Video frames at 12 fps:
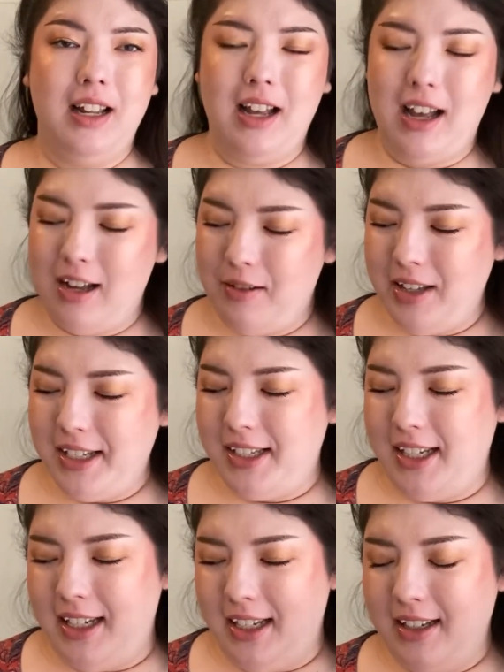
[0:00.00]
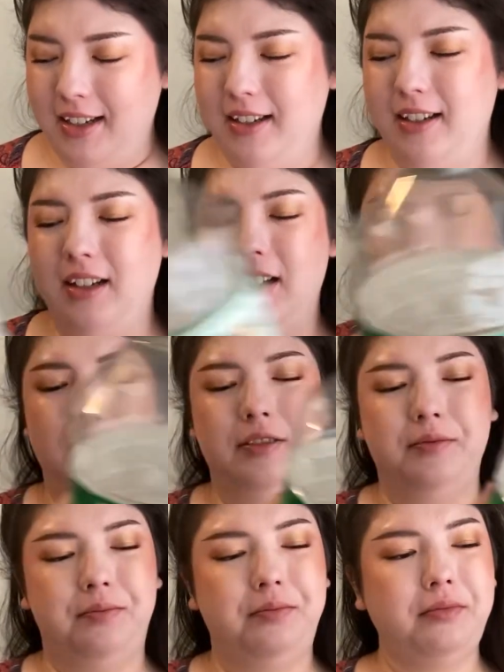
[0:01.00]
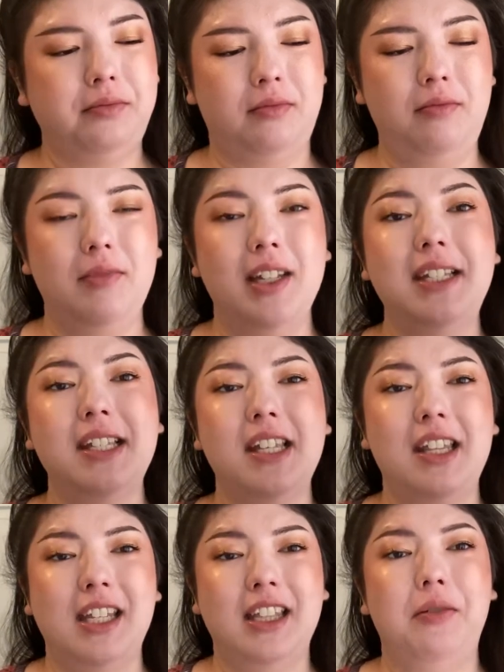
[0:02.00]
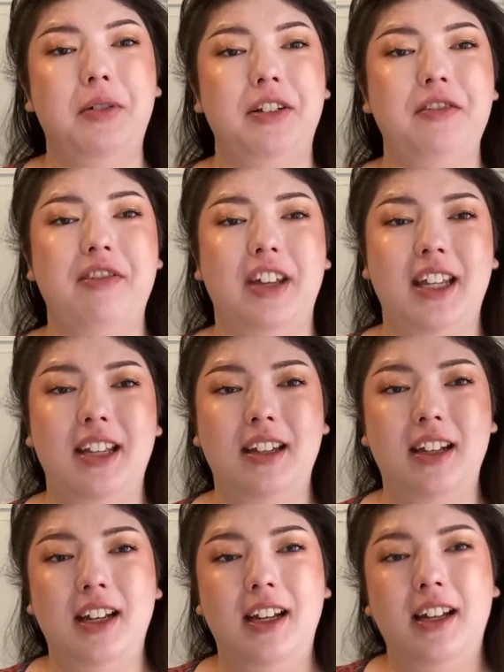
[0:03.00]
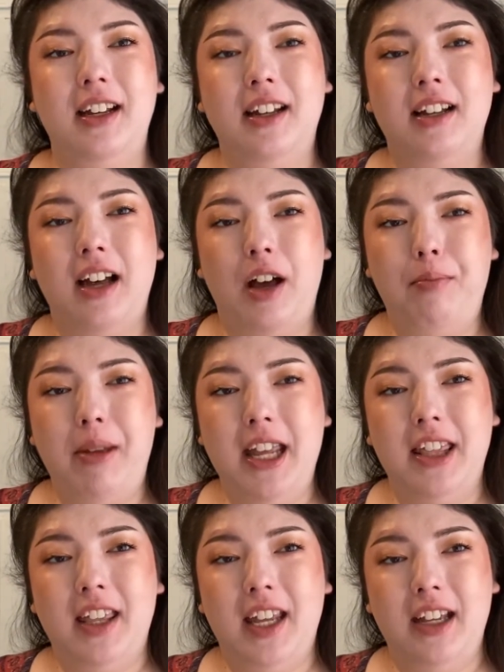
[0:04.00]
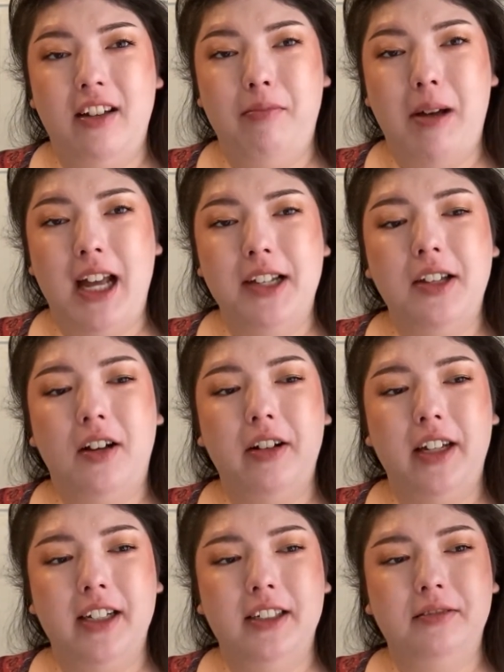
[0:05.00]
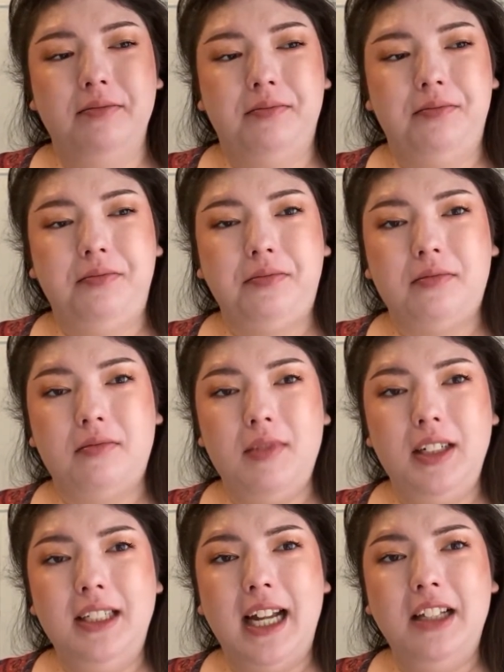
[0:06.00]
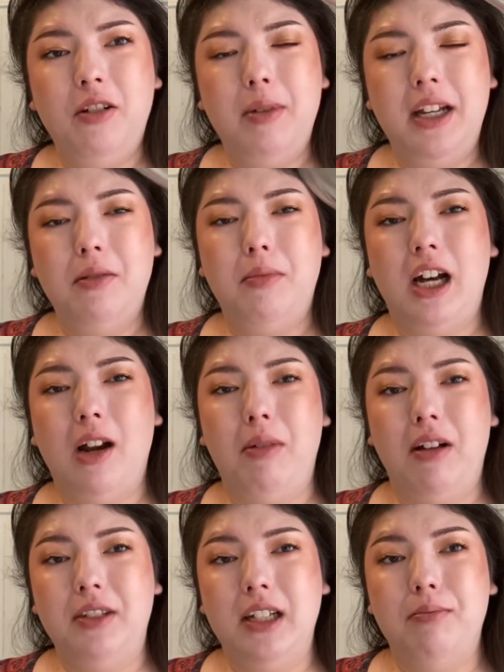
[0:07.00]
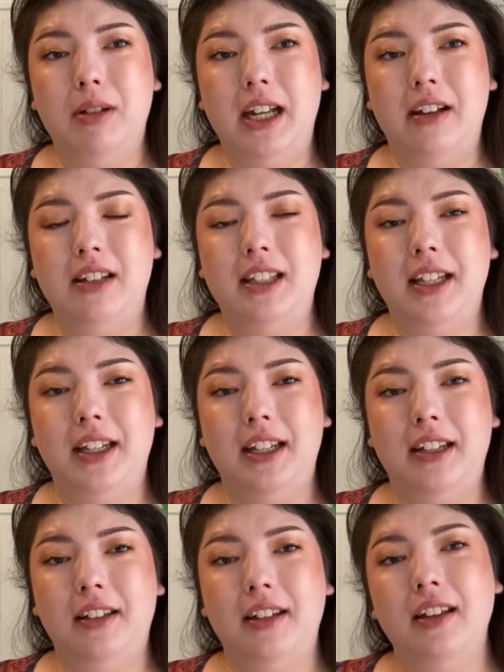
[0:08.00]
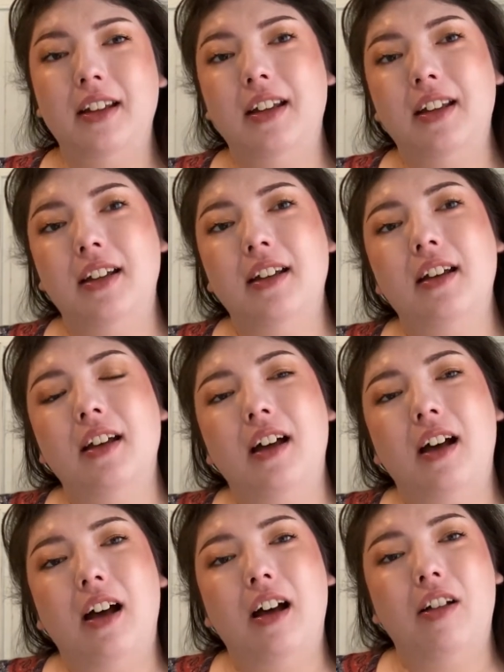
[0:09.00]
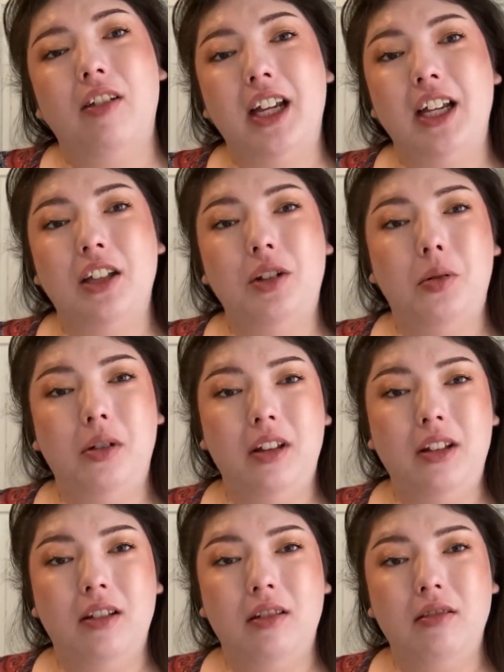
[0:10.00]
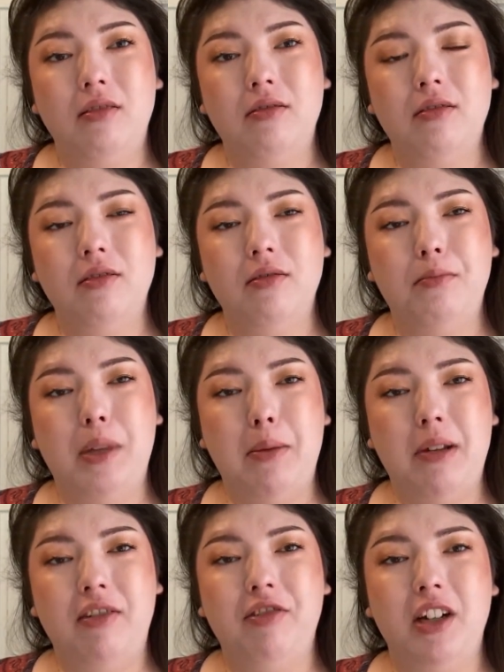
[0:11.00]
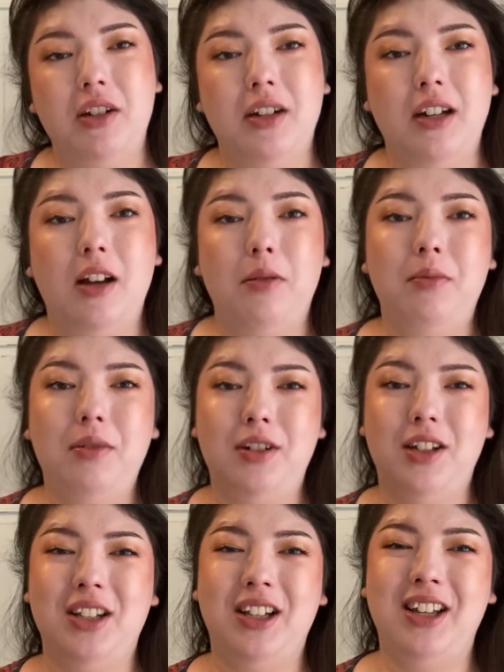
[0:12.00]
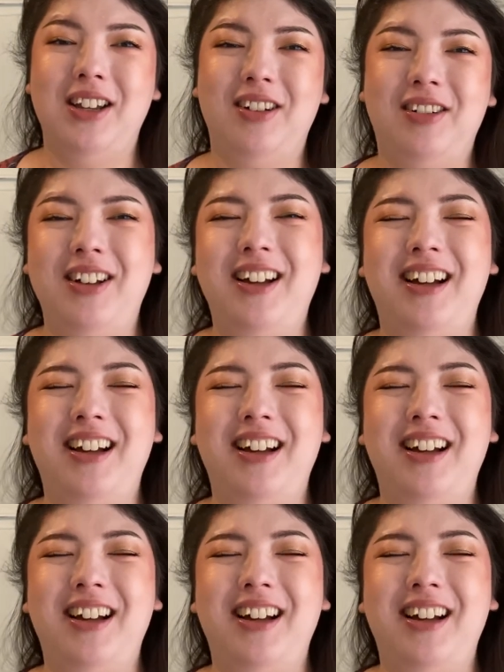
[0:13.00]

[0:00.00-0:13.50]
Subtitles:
Let's see, this is the thing that wouldn't fit. A big thing of pine salt here, tiny little bit at the bottom, I'll dump it out at the end, like in the toilet to maybe freshen it up just a little.